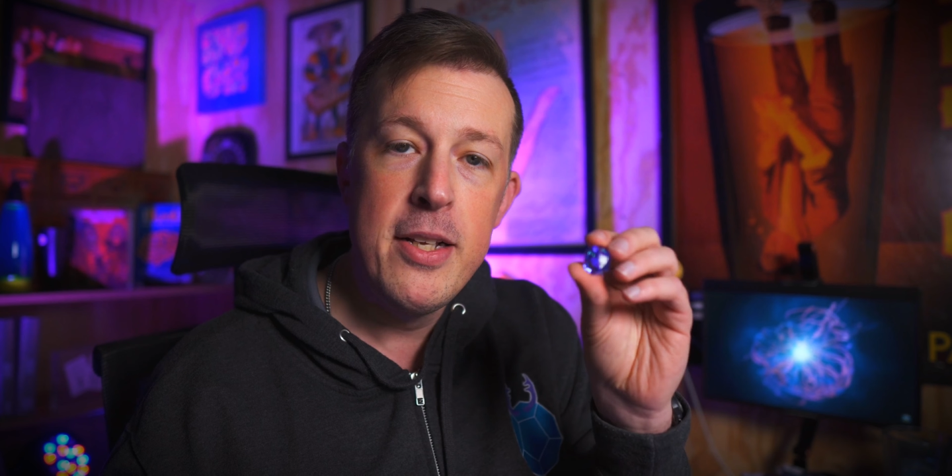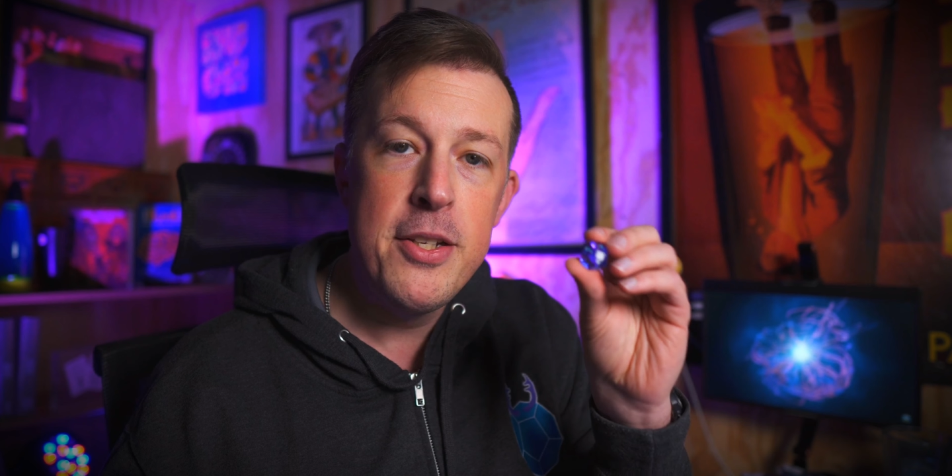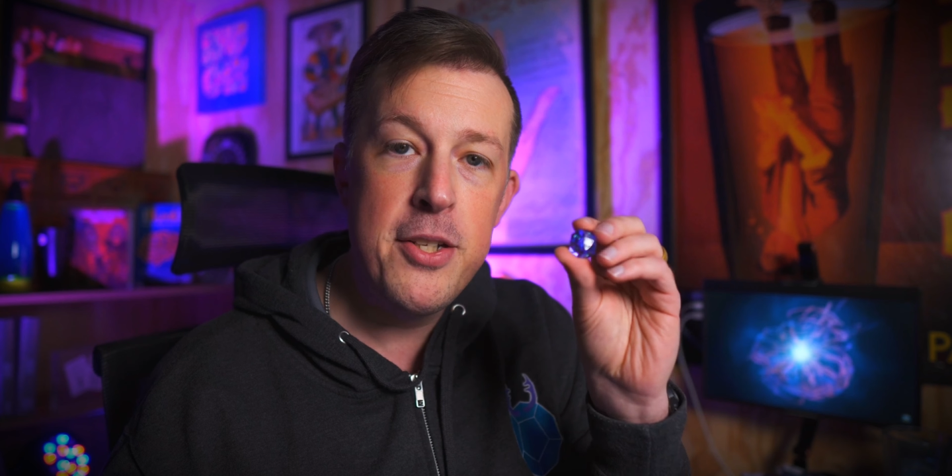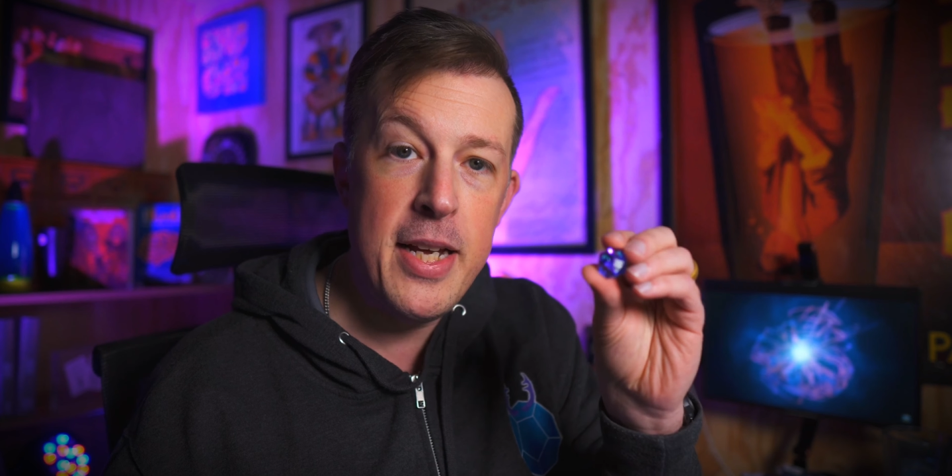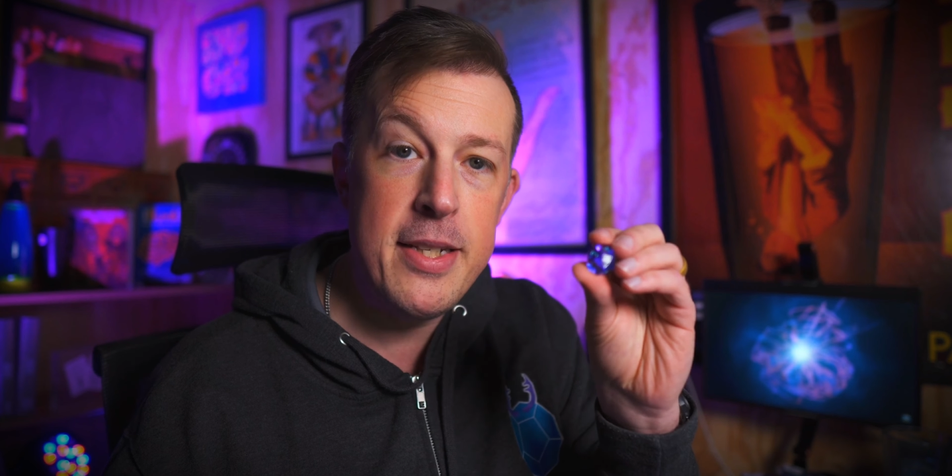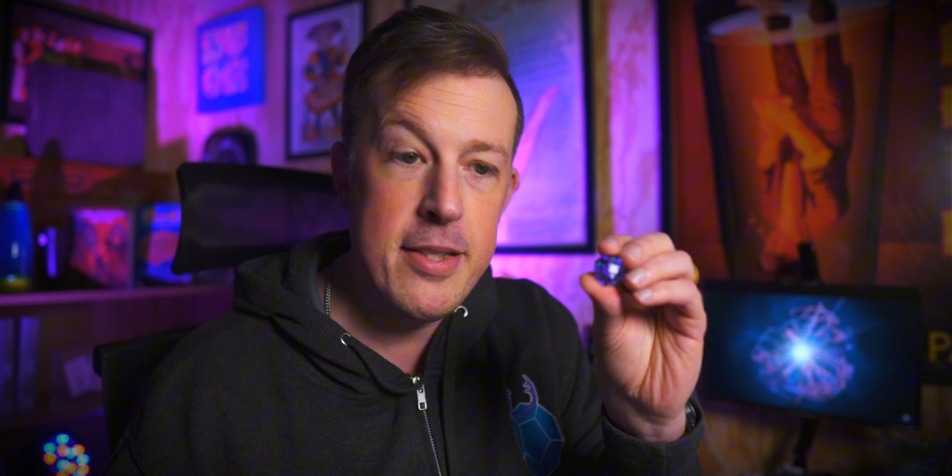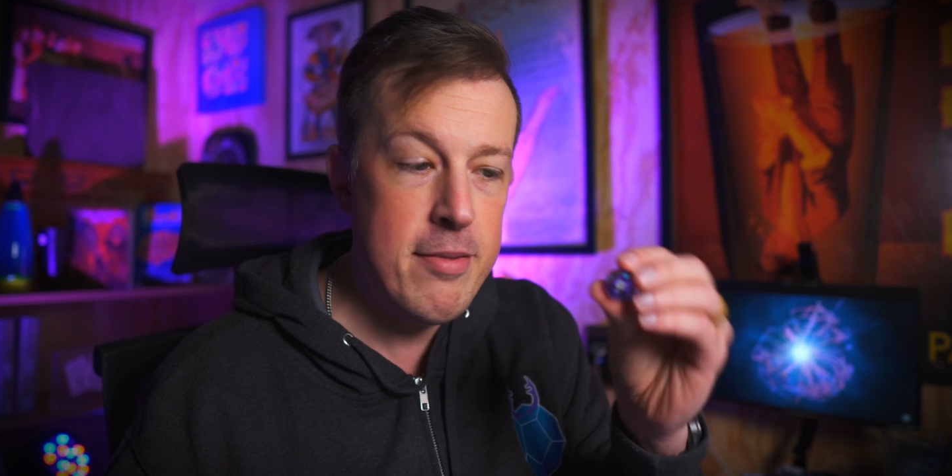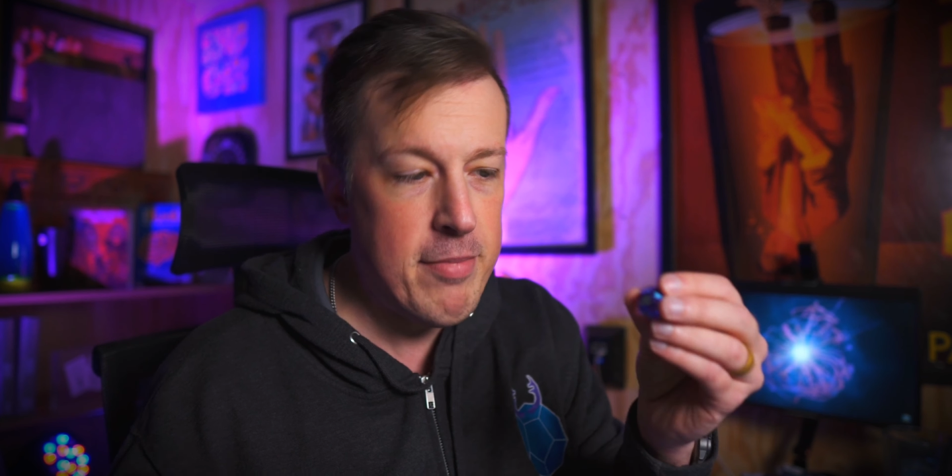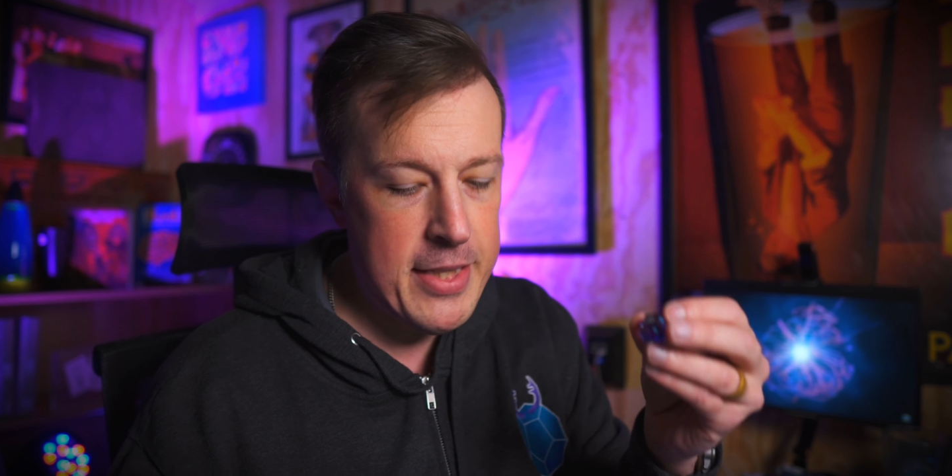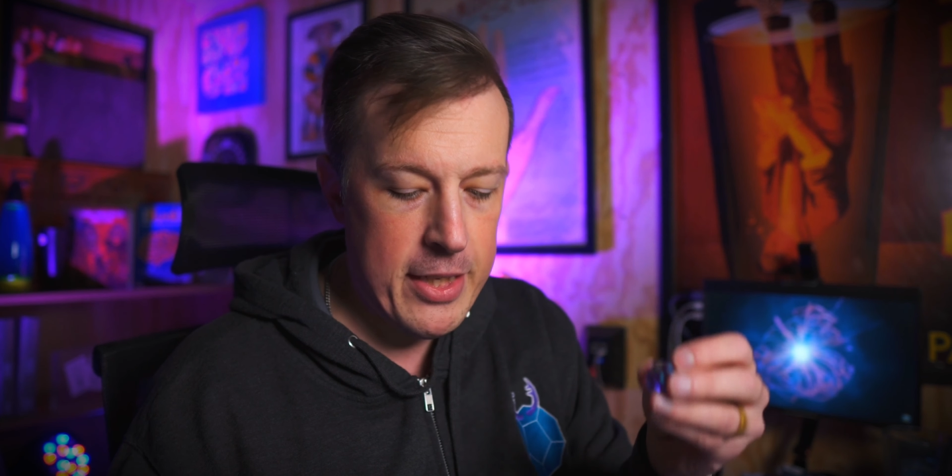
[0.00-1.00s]
So
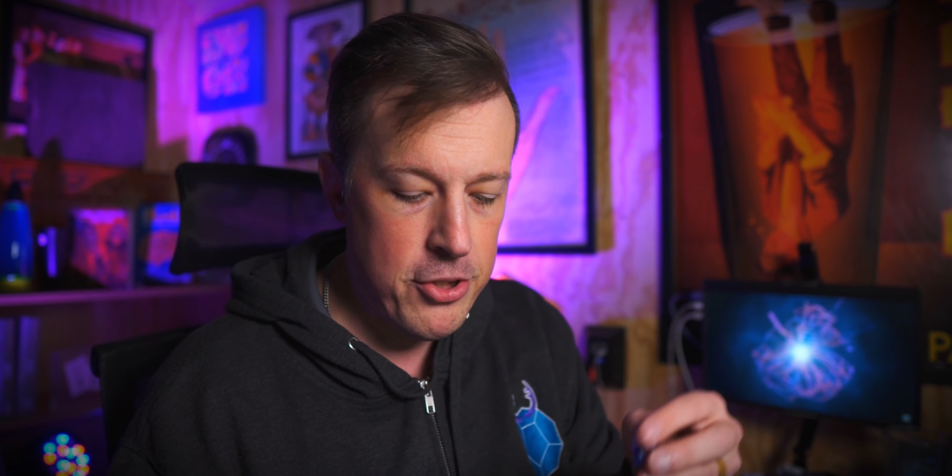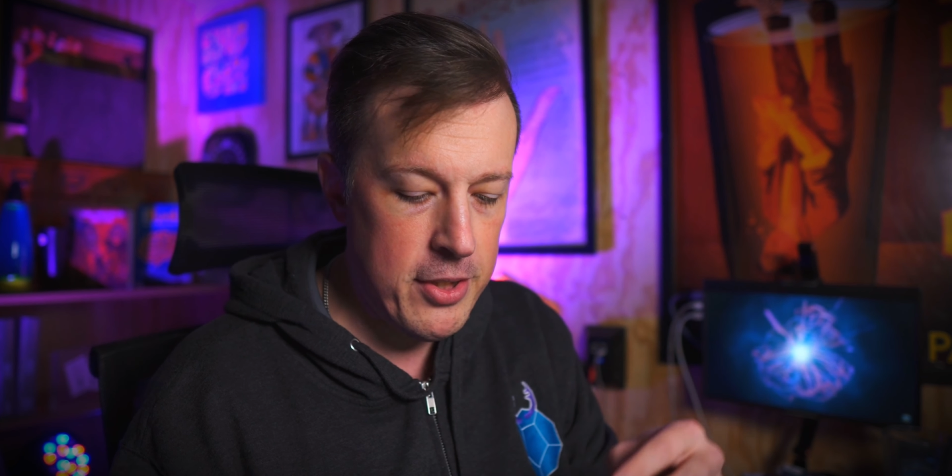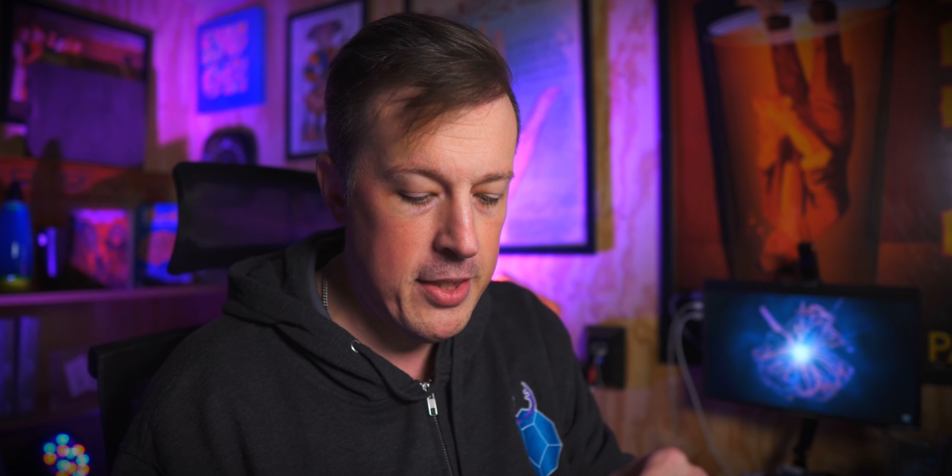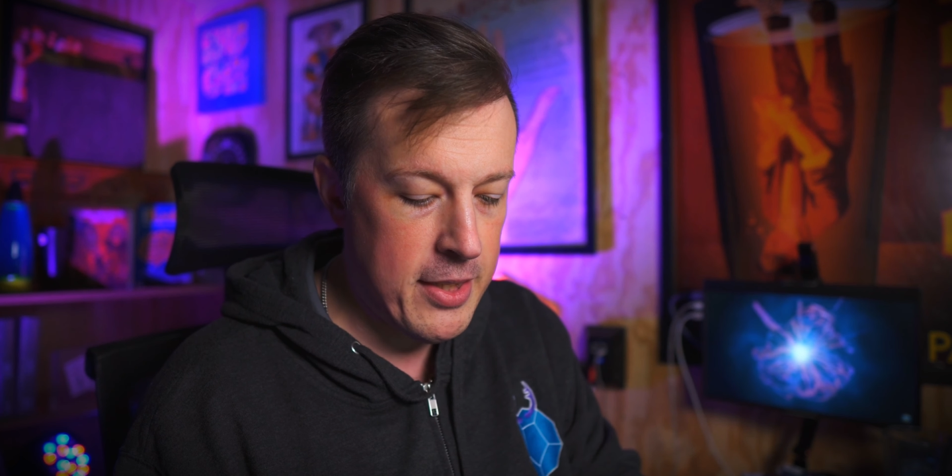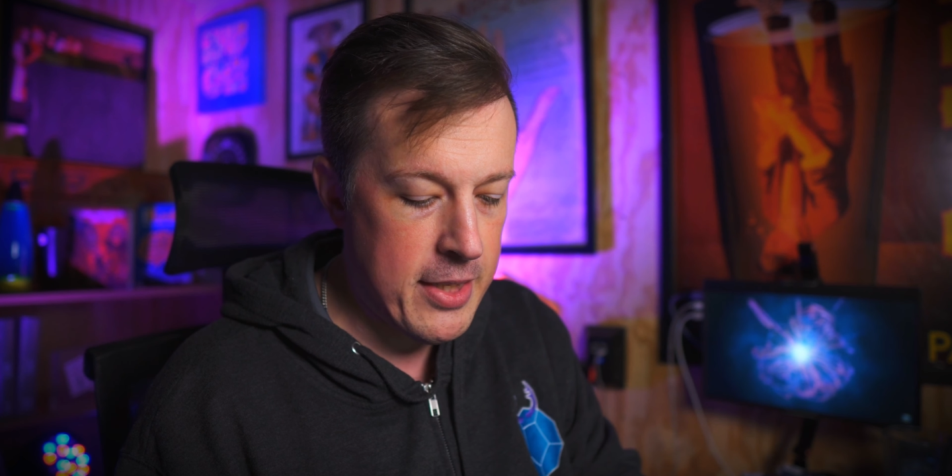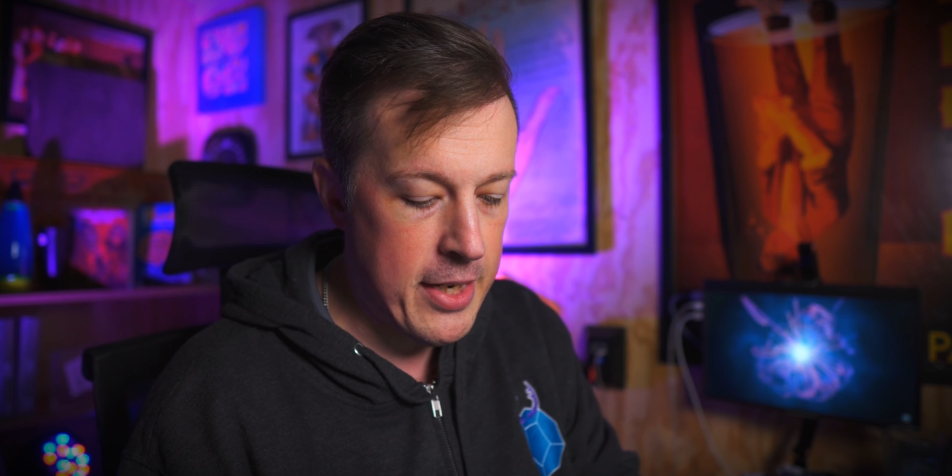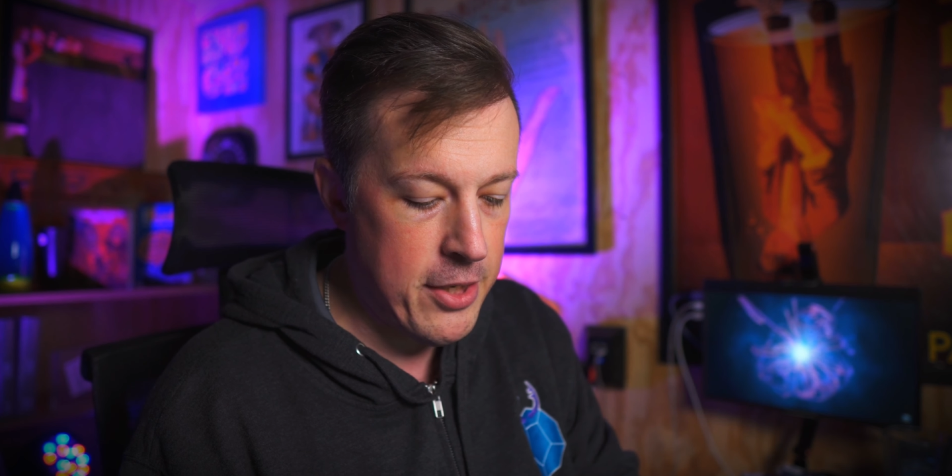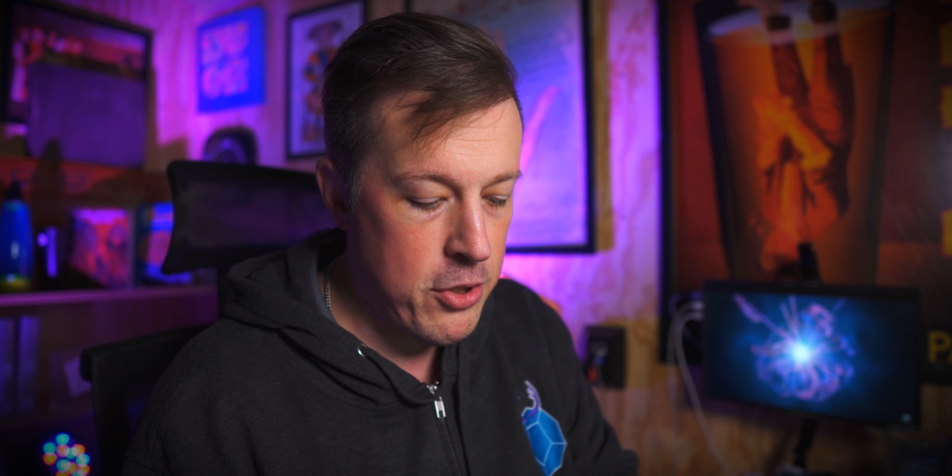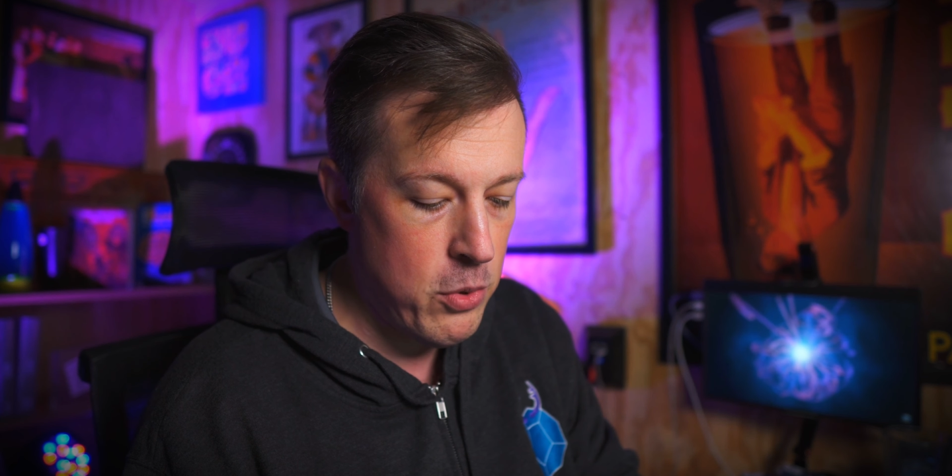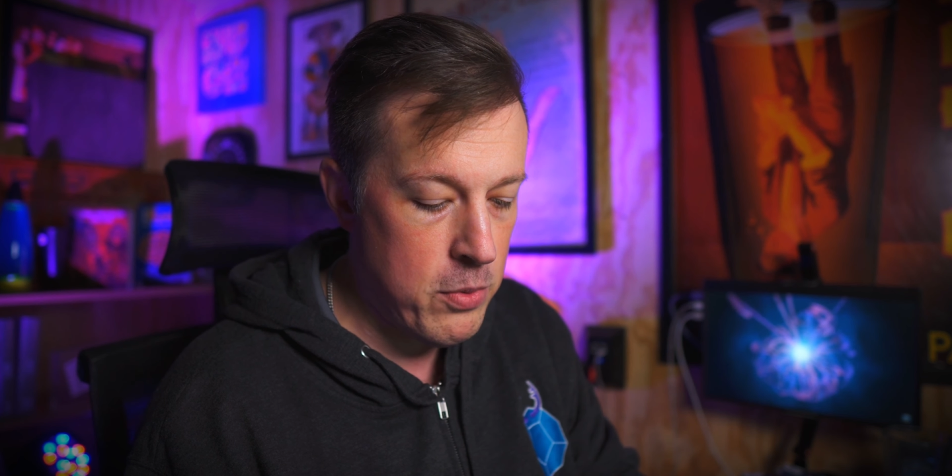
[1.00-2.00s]
that's actually kind
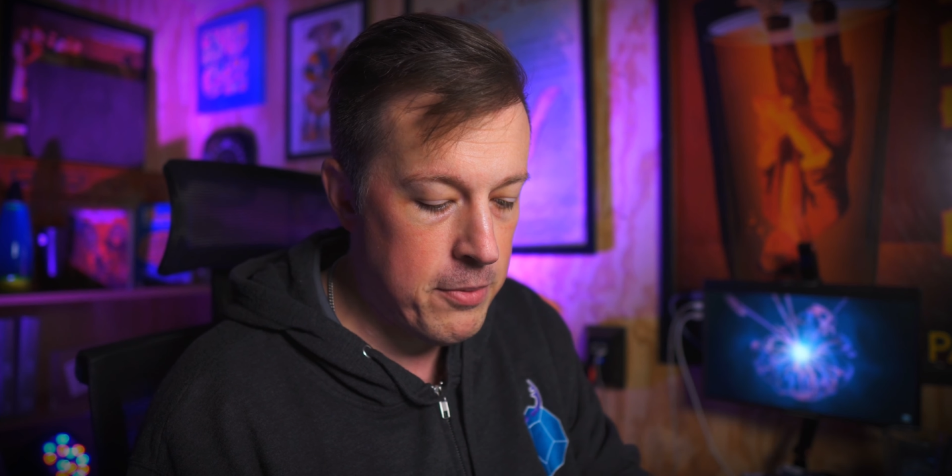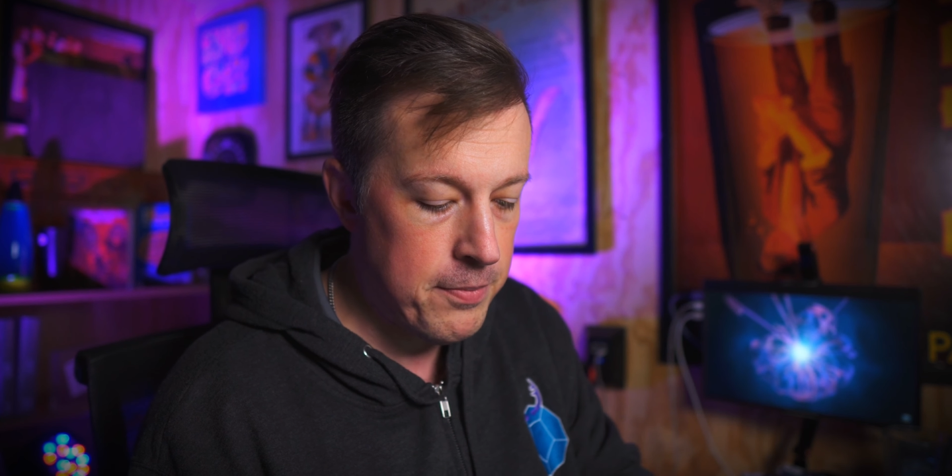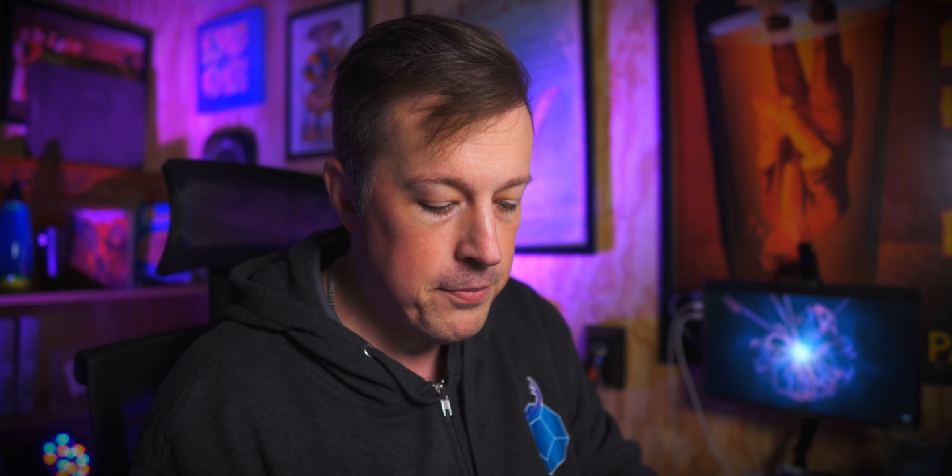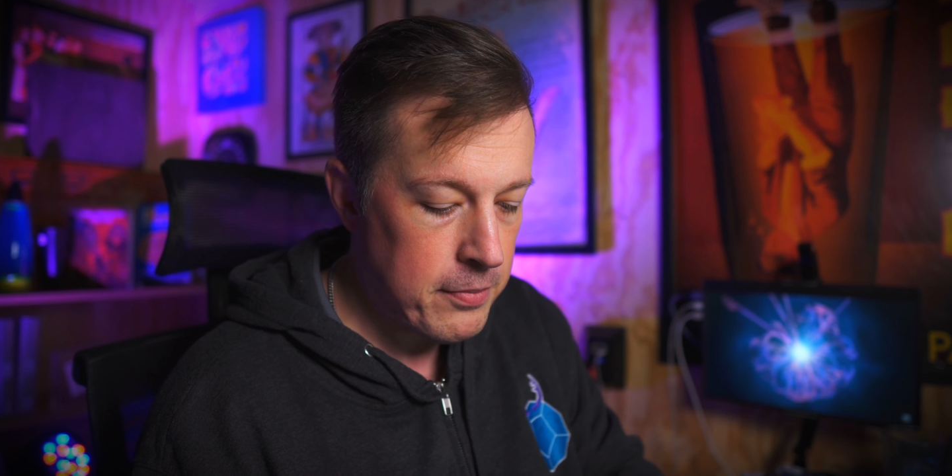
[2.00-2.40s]
of cool.